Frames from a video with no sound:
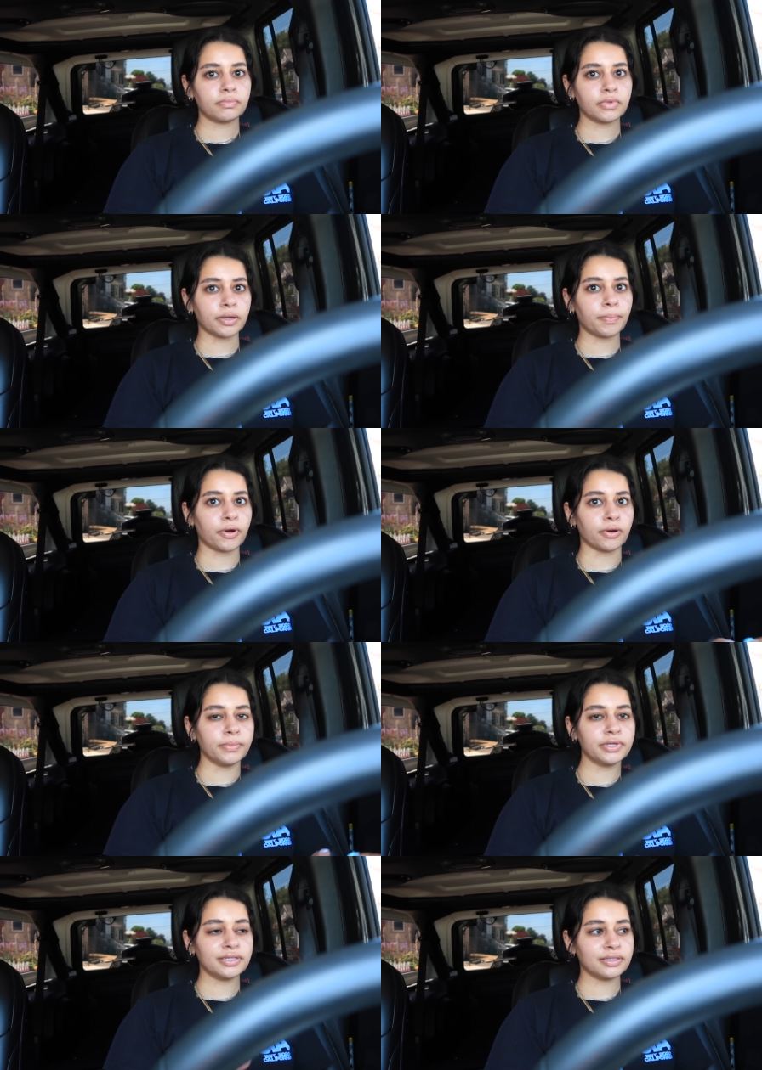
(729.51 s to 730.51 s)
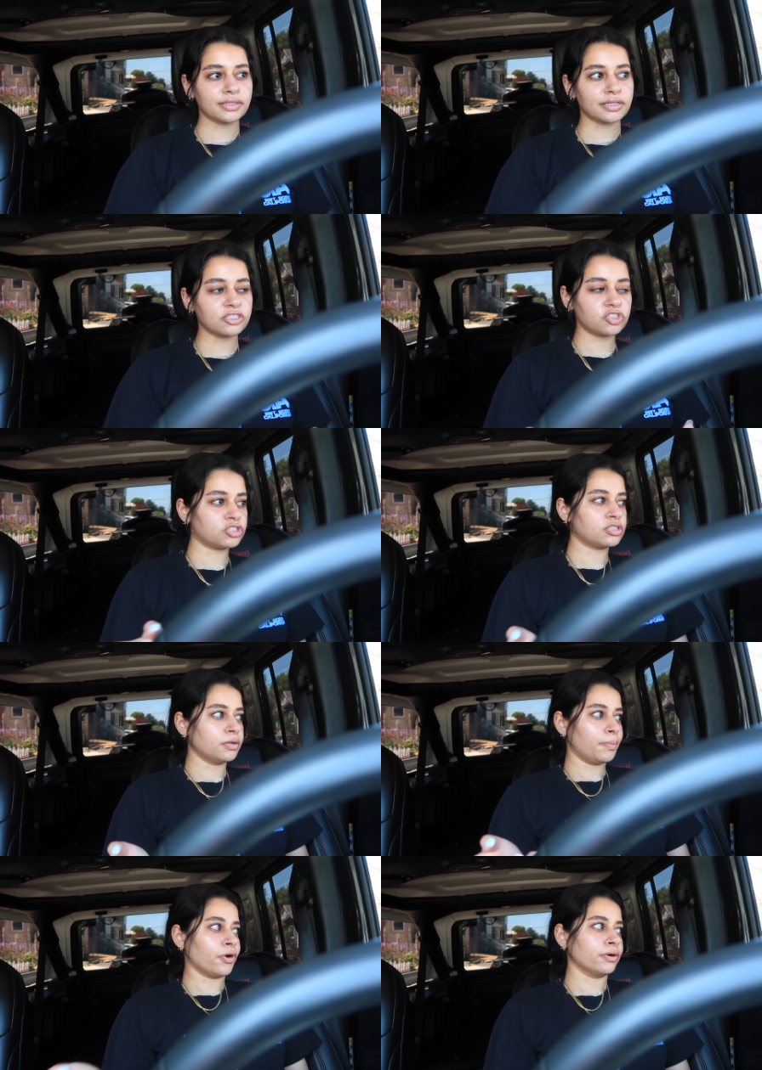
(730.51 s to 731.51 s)
like permanent like it's just
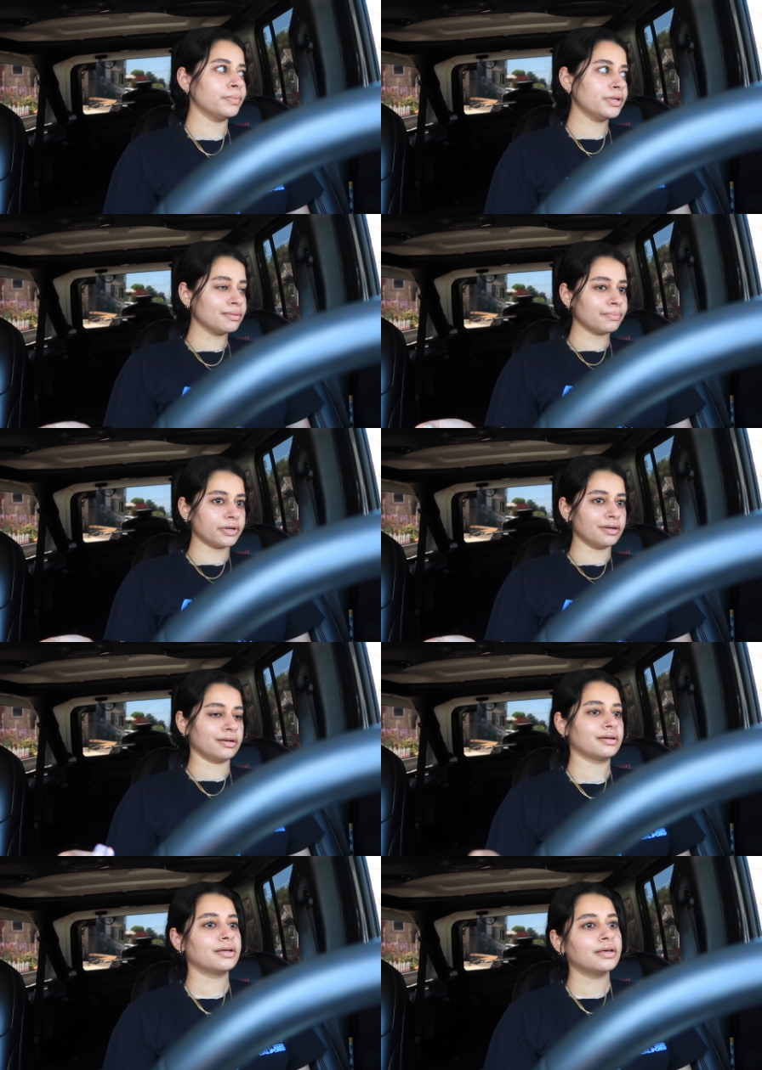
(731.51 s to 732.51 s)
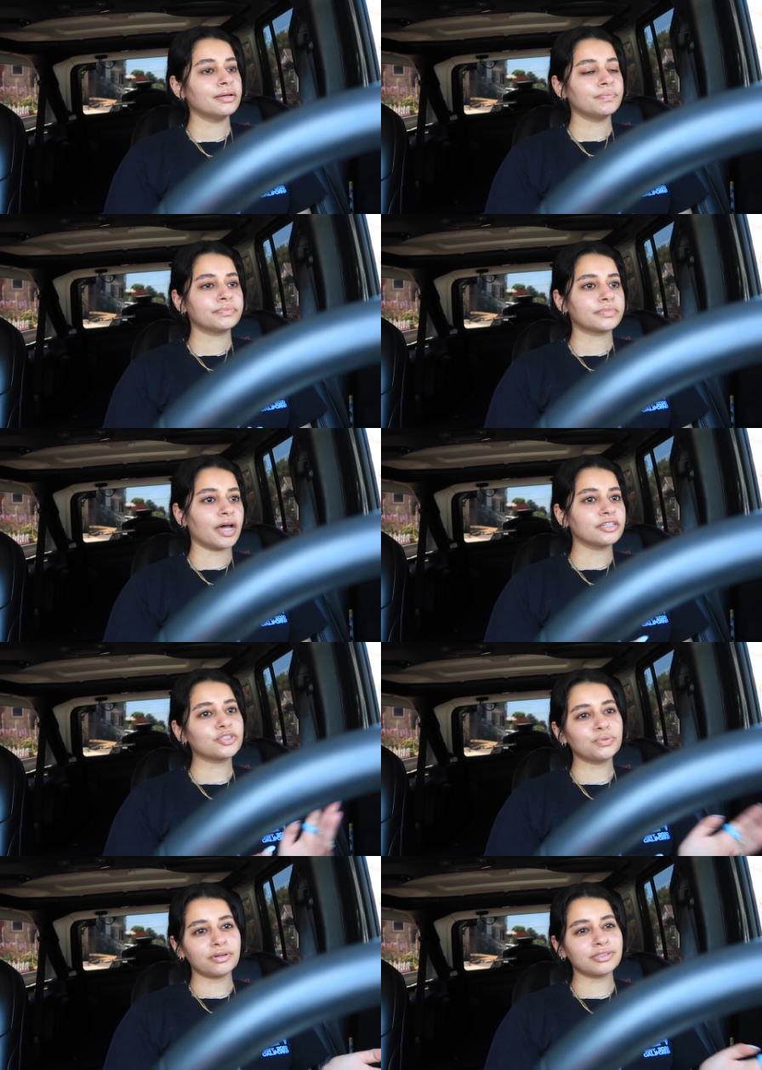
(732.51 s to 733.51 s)
an apartment but I
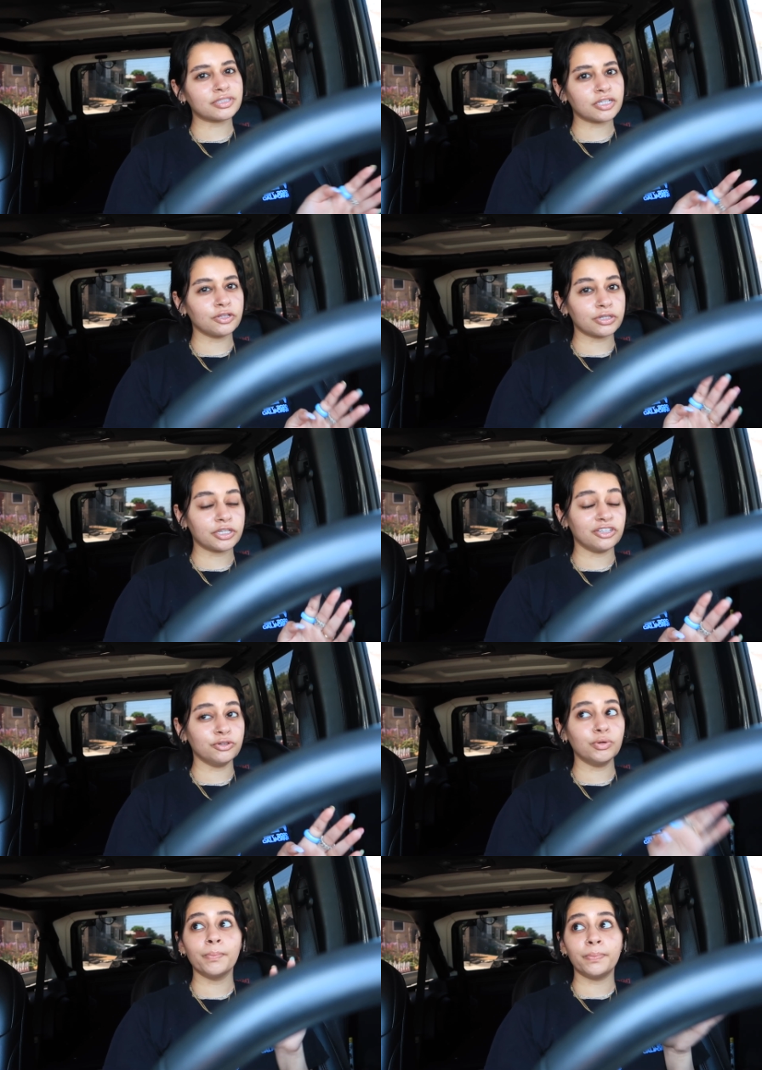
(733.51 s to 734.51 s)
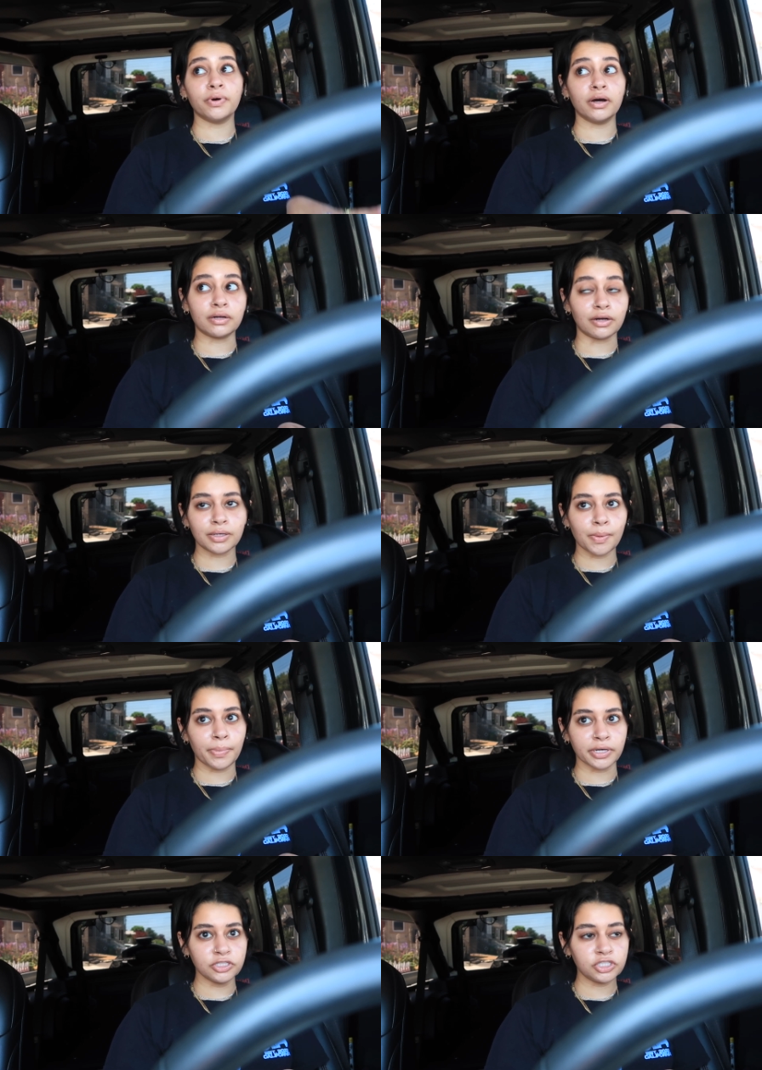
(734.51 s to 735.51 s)
do want it to look cute but on a
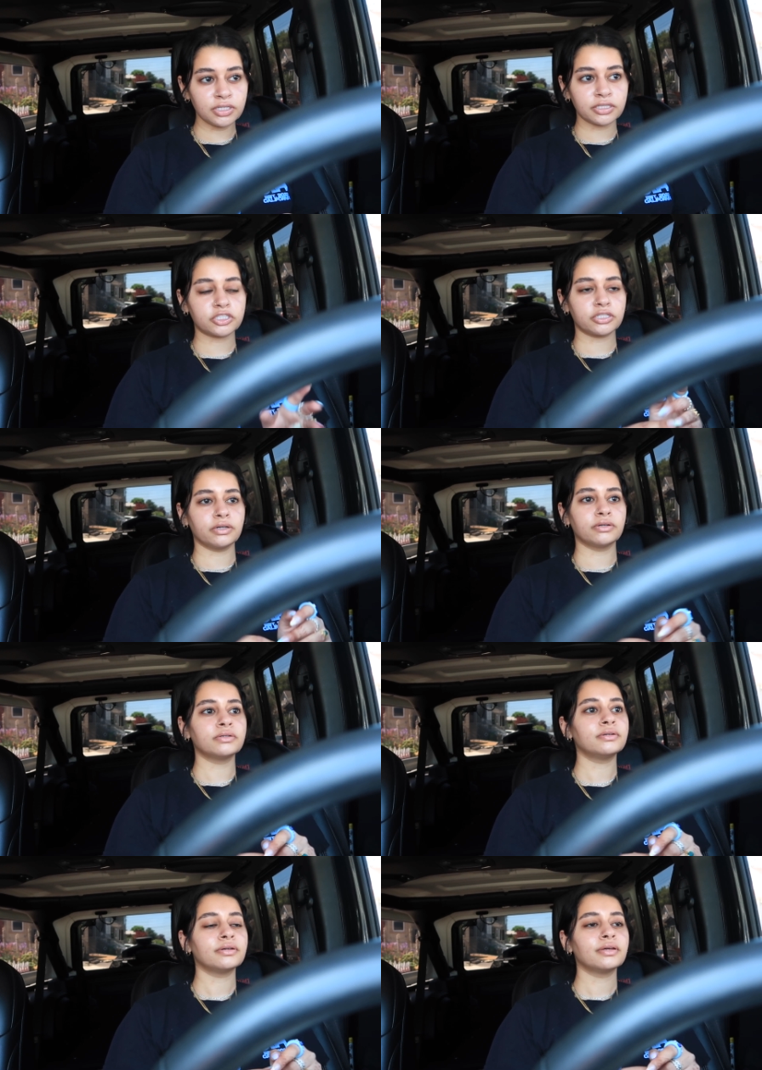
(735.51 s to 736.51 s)
budget so